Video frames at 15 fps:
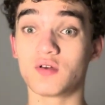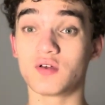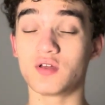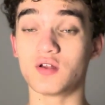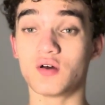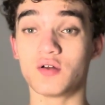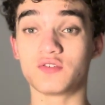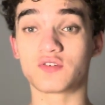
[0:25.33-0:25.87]

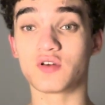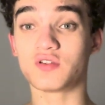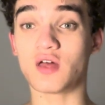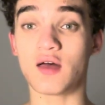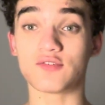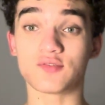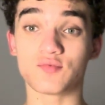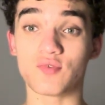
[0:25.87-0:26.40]
It's good to
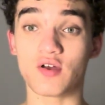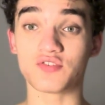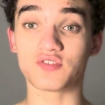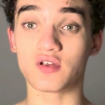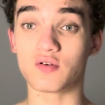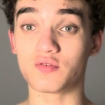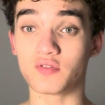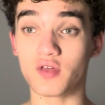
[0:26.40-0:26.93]
have some rest
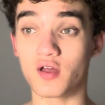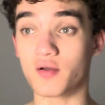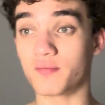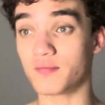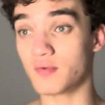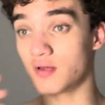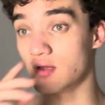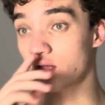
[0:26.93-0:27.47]
here and there.
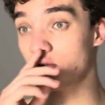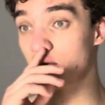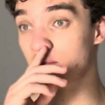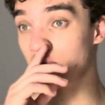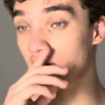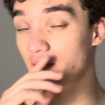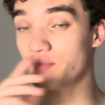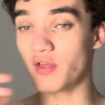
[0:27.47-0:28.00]

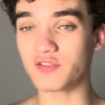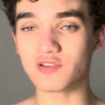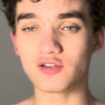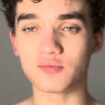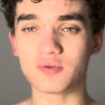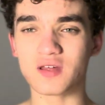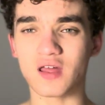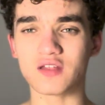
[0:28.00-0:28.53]
But that's a little
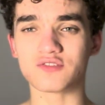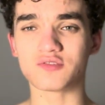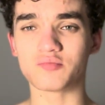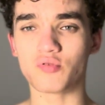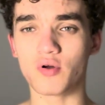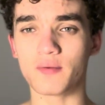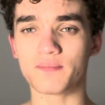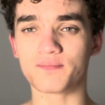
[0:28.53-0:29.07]
bit against the
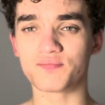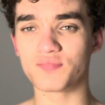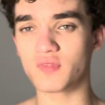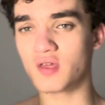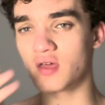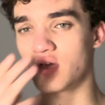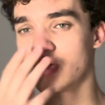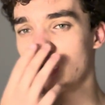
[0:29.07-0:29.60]
point.
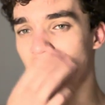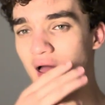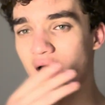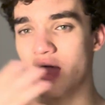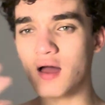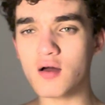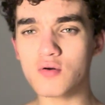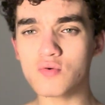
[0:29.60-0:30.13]

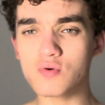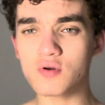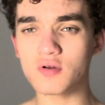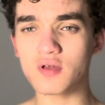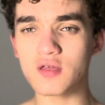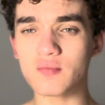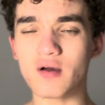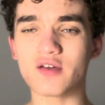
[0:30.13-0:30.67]
How
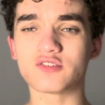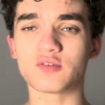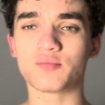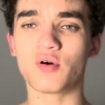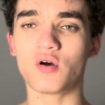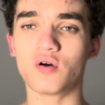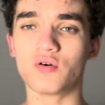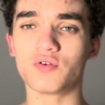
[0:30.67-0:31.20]
am I
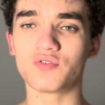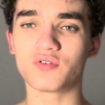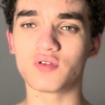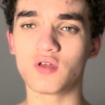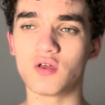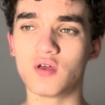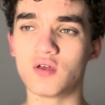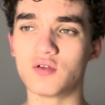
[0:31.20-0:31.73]
supposed
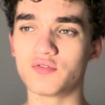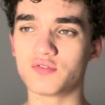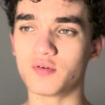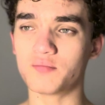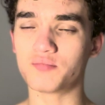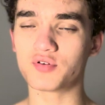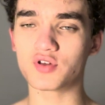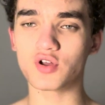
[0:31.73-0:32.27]
to
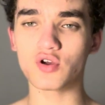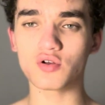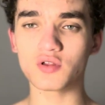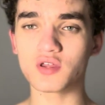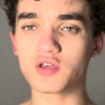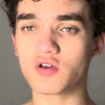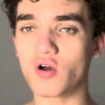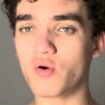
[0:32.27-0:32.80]

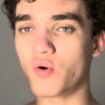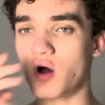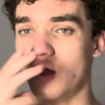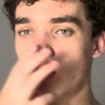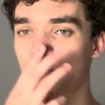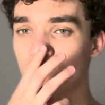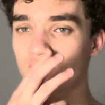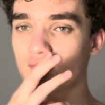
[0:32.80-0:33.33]
purely go
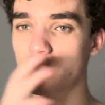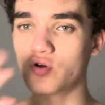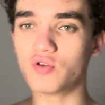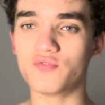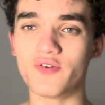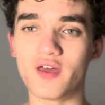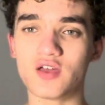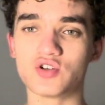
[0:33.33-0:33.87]
off
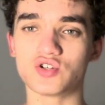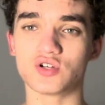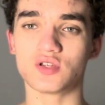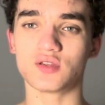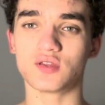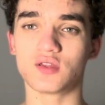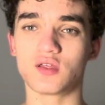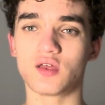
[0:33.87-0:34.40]

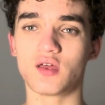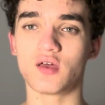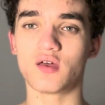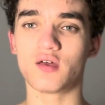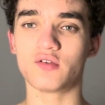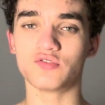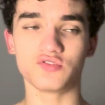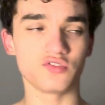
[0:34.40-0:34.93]
motivation
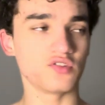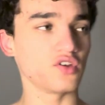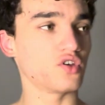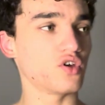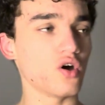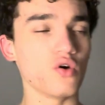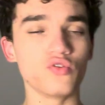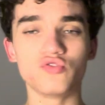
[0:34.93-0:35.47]
to
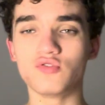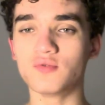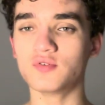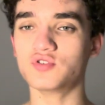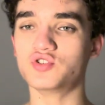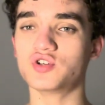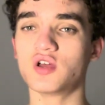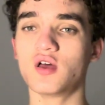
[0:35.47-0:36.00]
go to a
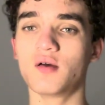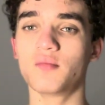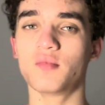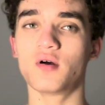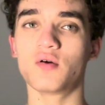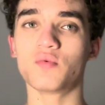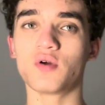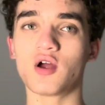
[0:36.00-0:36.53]
gym
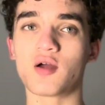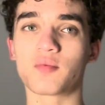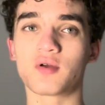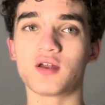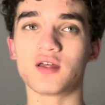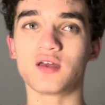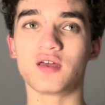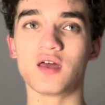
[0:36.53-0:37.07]
where I'm
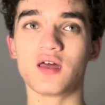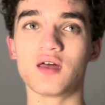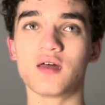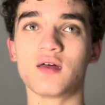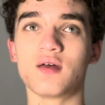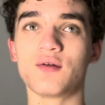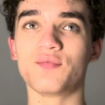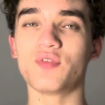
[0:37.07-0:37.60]
going to get
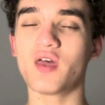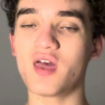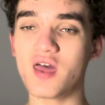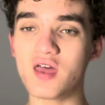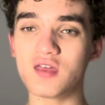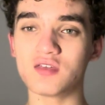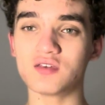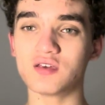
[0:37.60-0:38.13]

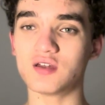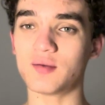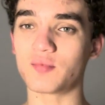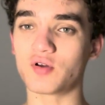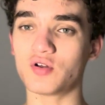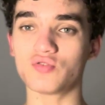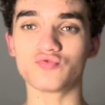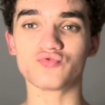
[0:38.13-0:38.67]
hit and I'm
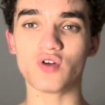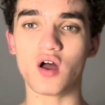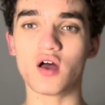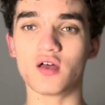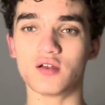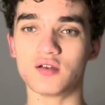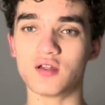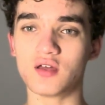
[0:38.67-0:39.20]
going to
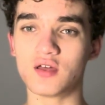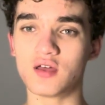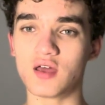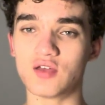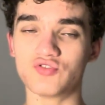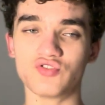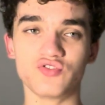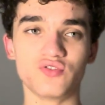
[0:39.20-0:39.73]
run
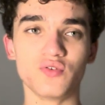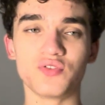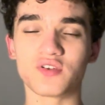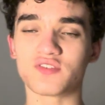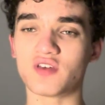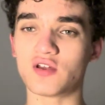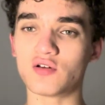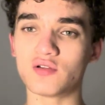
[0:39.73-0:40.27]
and just do
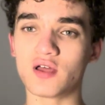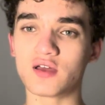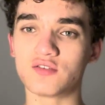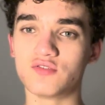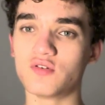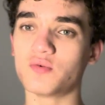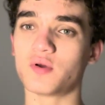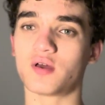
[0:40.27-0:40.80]
things I don't like
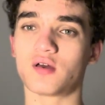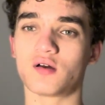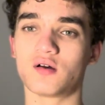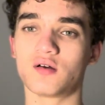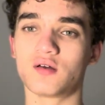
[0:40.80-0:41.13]
doing